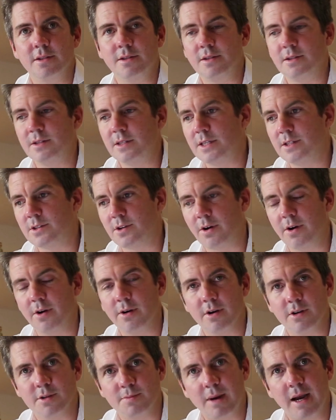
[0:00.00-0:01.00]
and
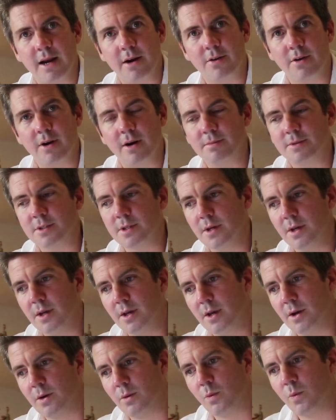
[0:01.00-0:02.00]
eToro goes bankrupt?
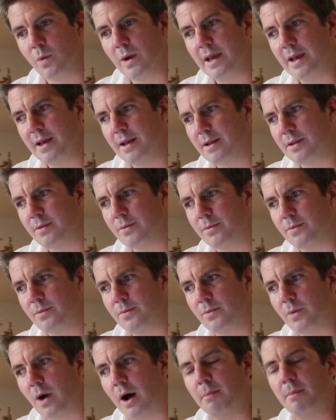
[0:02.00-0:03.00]

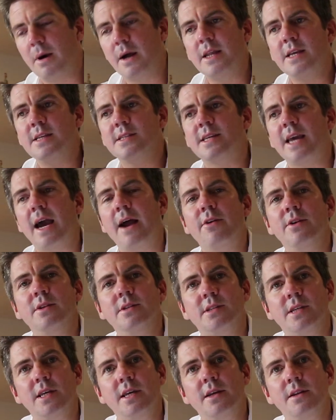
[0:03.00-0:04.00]
Our money's
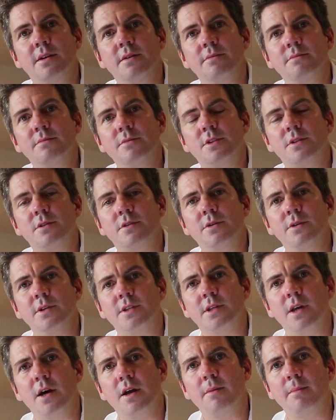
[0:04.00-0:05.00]
guaranteed to a
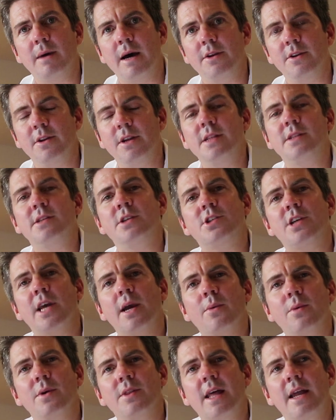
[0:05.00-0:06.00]
certain amount. You need to
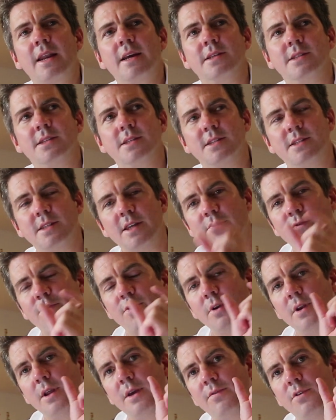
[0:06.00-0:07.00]
check what that is. It's
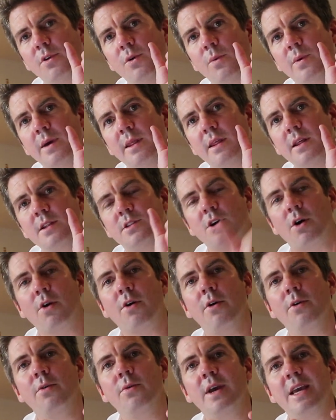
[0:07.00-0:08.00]
different if you're with
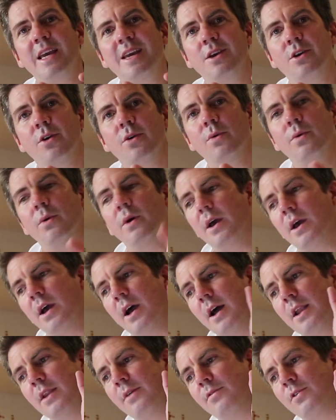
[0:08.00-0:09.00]
eToro EU
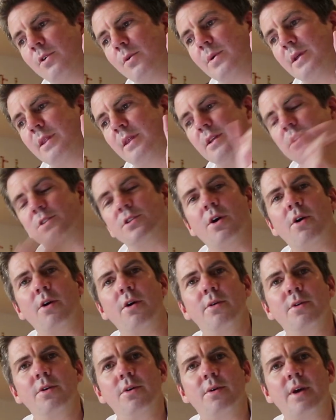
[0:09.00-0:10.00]
and if you're with
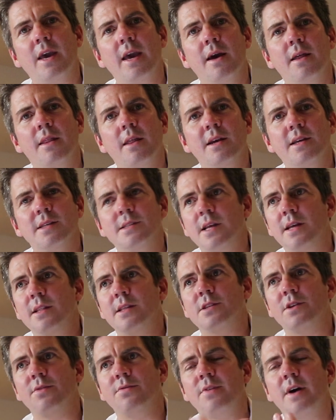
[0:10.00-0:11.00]
eToro UK. I think it's like
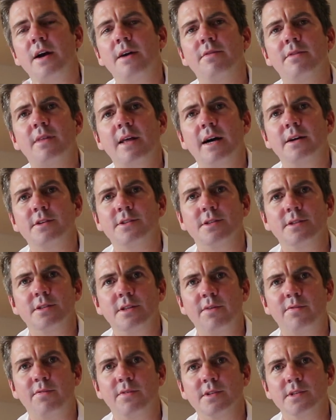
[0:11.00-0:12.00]
there's a 5,000
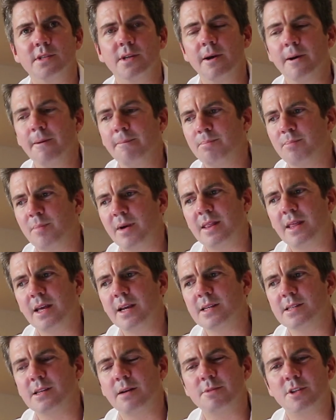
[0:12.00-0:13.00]
difference. But I
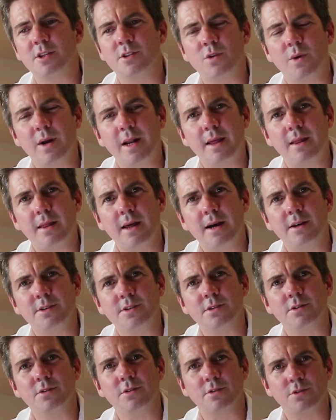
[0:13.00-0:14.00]
think it's up to
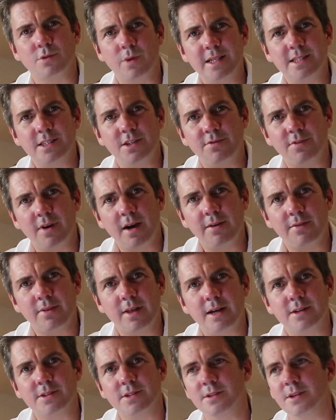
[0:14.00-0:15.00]
20,000 or
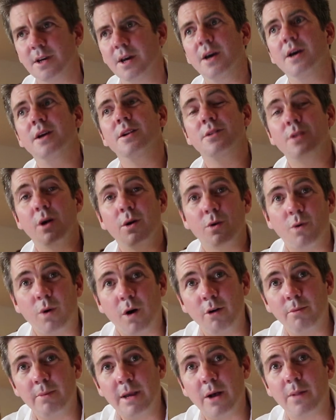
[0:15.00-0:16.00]
25,000. Don't
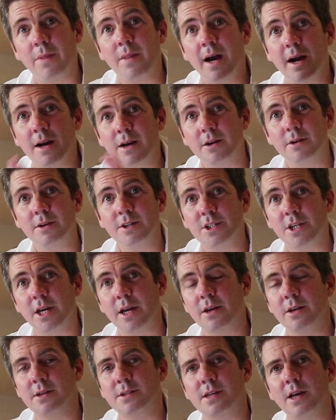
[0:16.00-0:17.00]
quote me on that. Go and
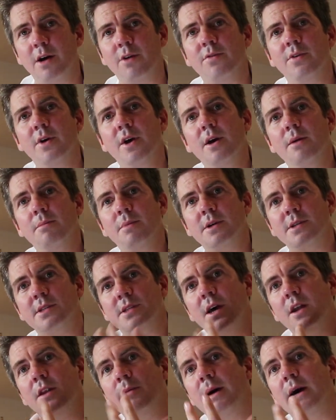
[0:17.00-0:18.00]
check yourself. But a
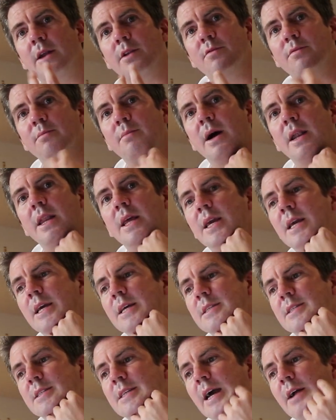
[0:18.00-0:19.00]
certain amount of money
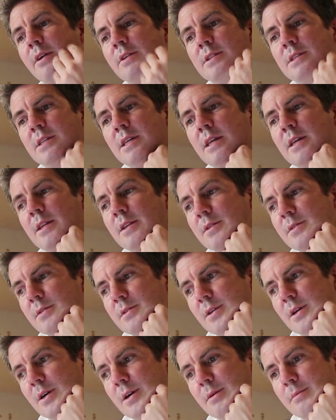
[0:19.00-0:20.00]
is guaranteed
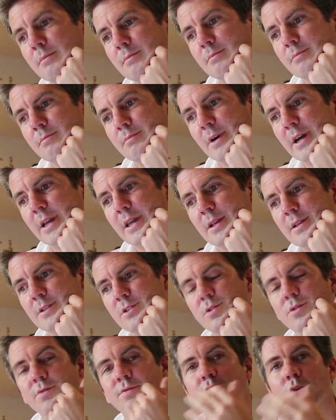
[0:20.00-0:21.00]
by
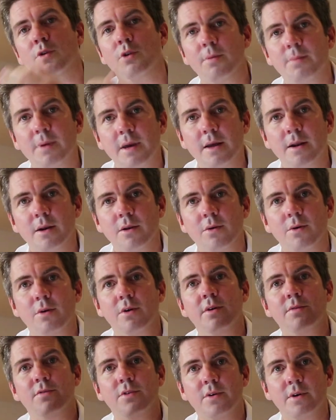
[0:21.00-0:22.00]
sort of European
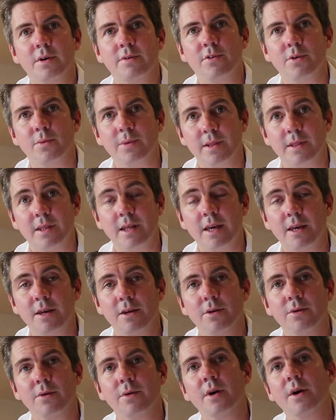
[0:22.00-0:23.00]
law if you're with
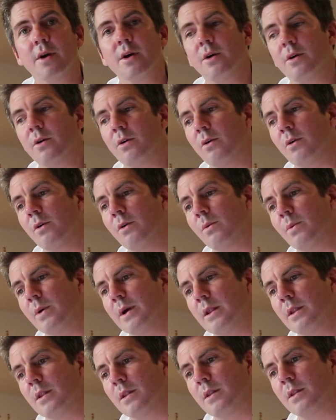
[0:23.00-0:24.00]
EU, or
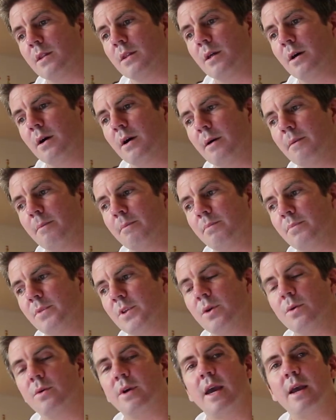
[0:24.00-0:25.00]
with
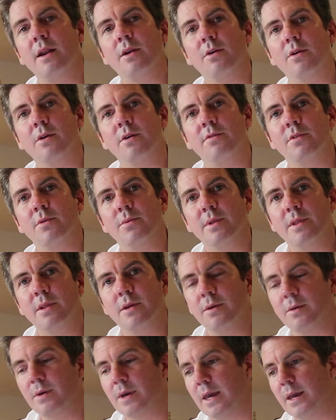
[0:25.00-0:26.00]
UK law if you're with
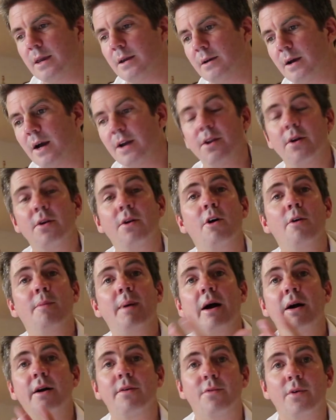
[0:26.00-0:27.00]
the UK. I don't know
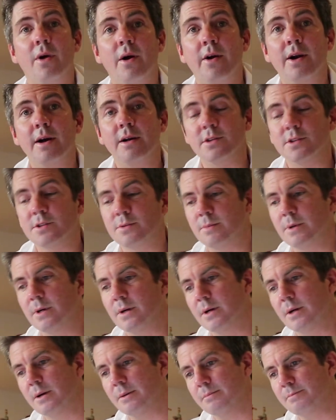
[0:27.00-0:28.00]
about everywhere else,
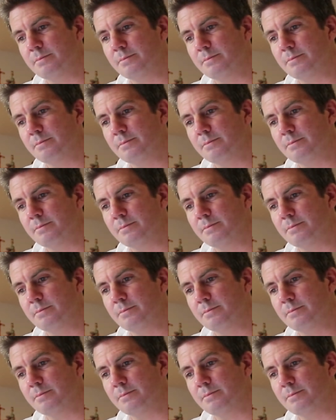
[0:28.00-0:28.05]
but